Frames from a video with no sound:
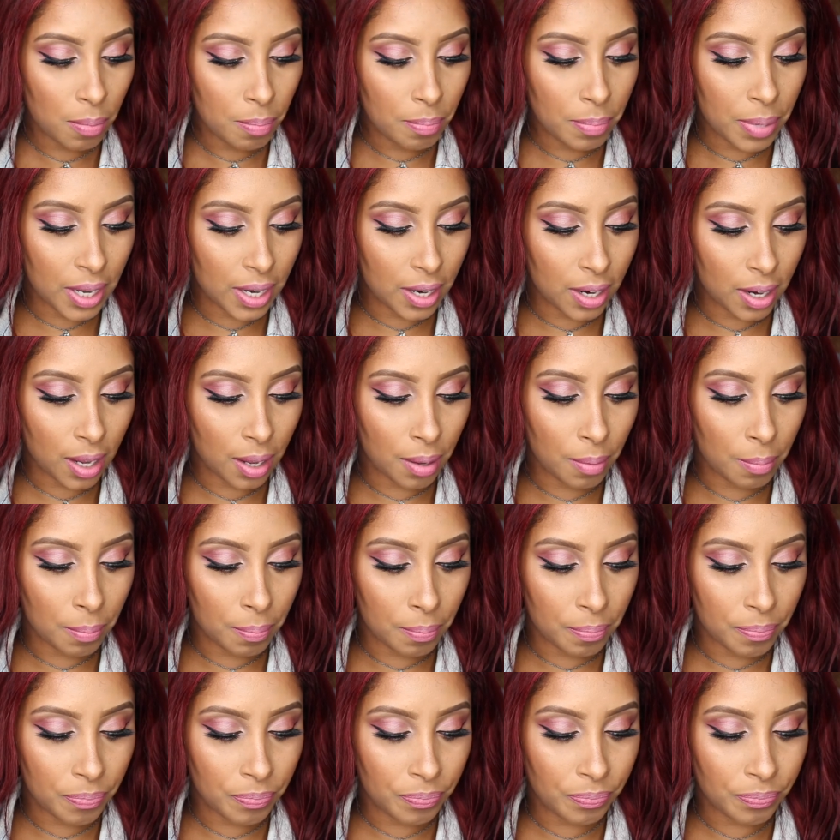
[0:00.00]
But,
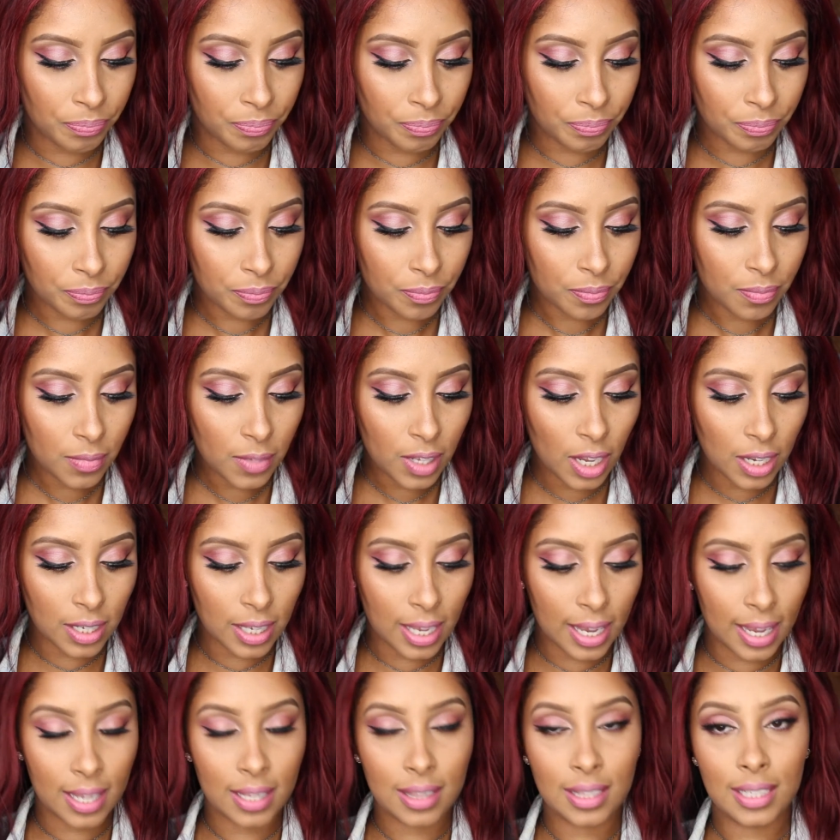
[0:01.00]

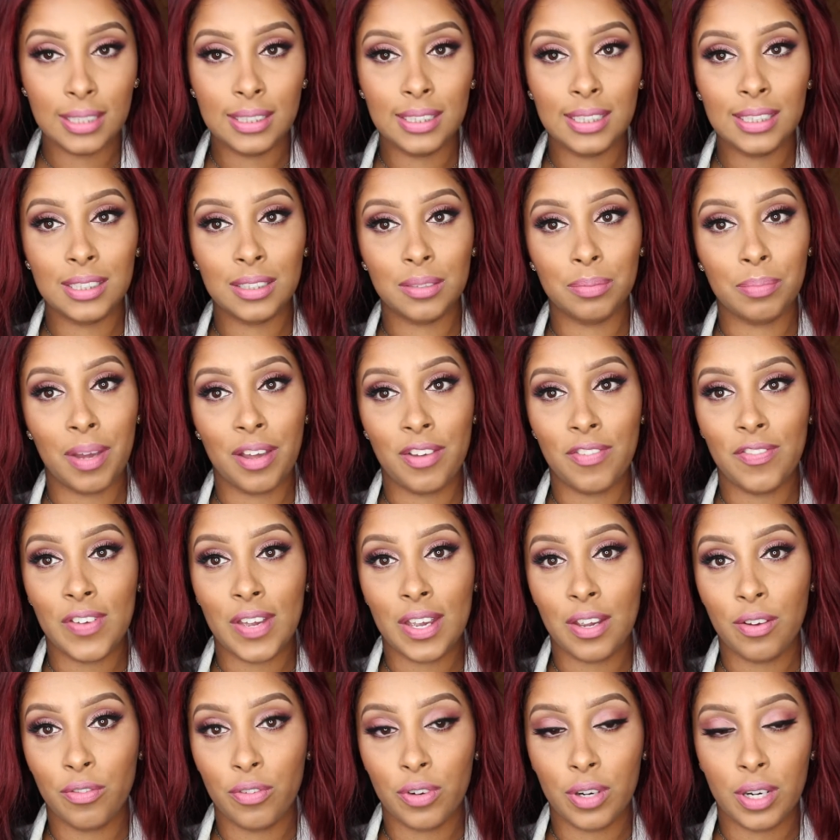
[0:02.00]
yeah, this is my
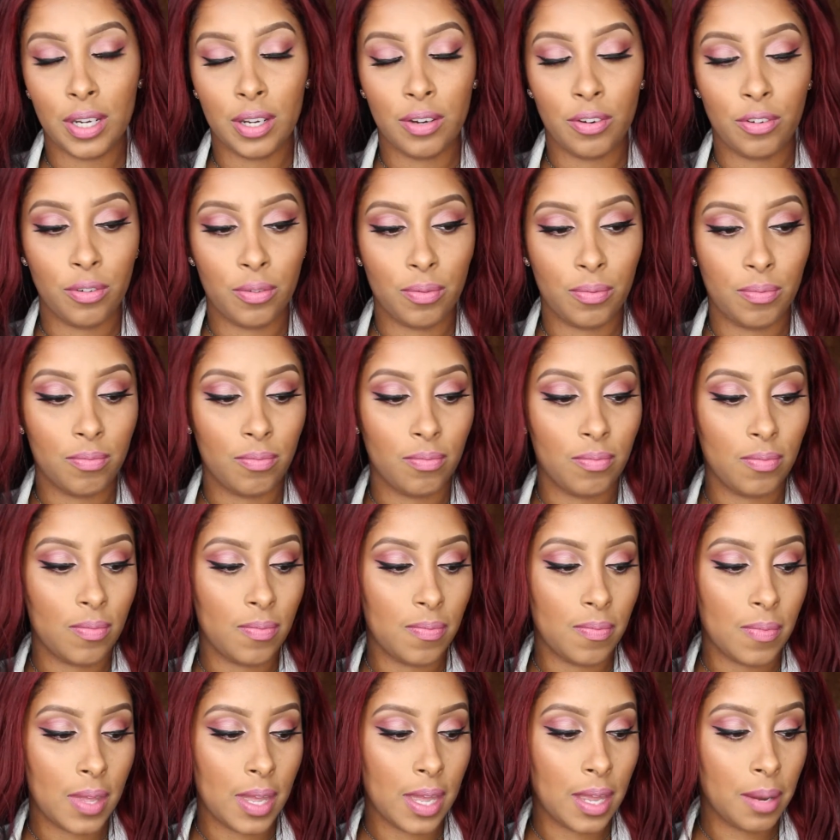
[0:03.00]
favorite
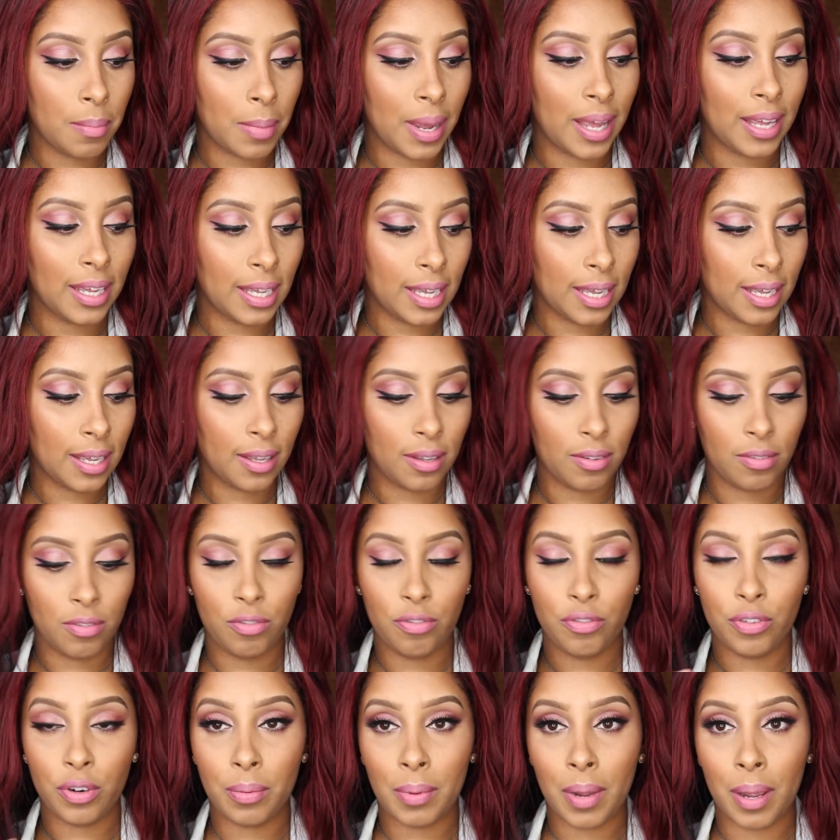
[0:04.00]
in my kit
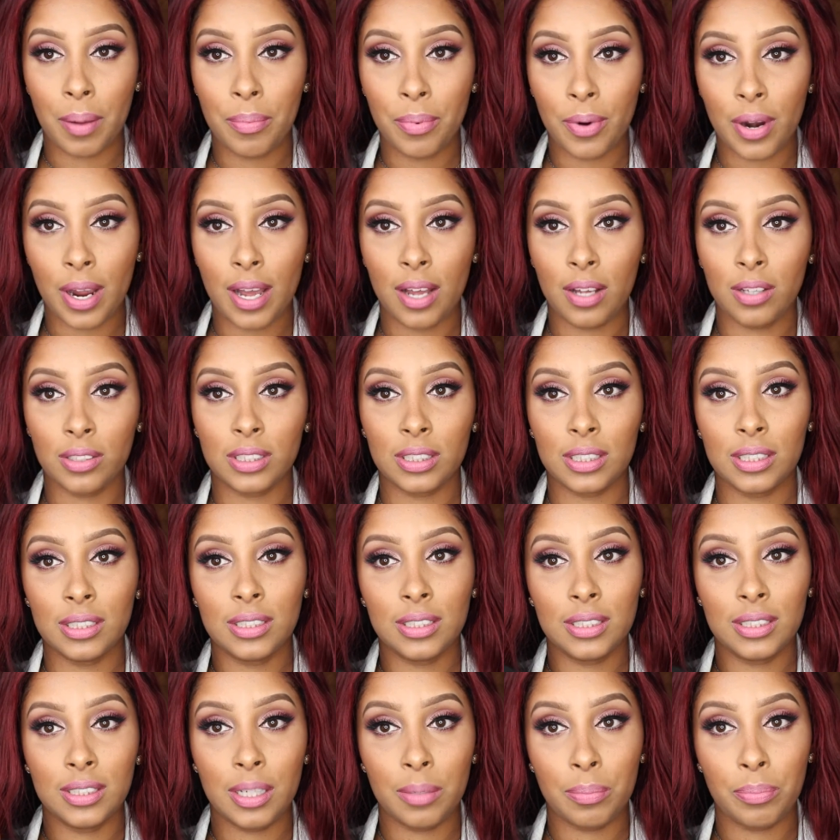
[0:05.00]
for my brows
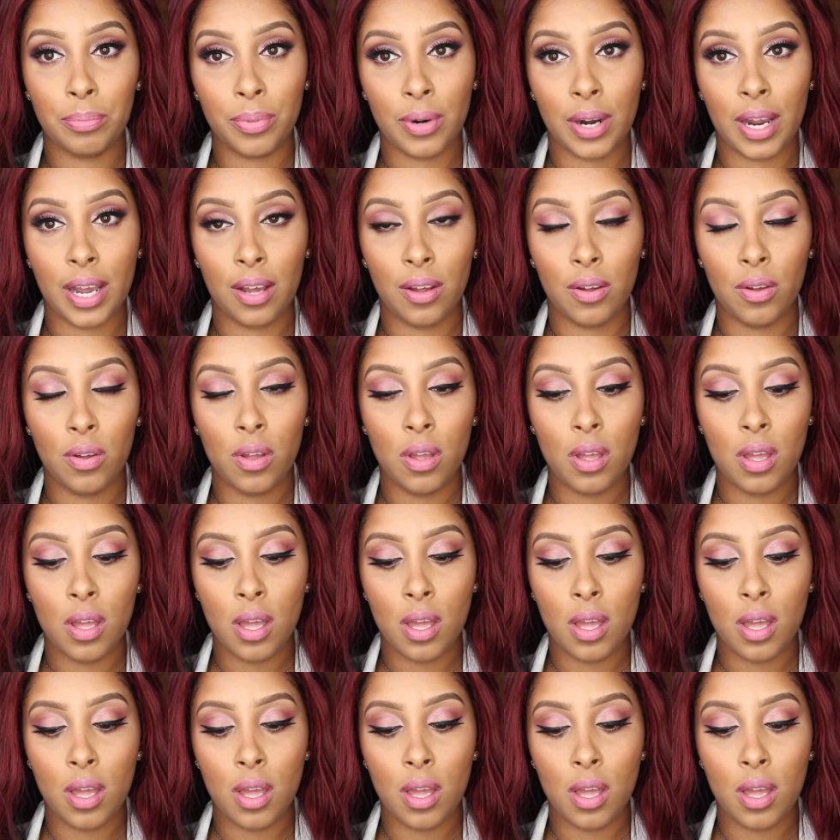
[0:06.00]
is Dip Brow.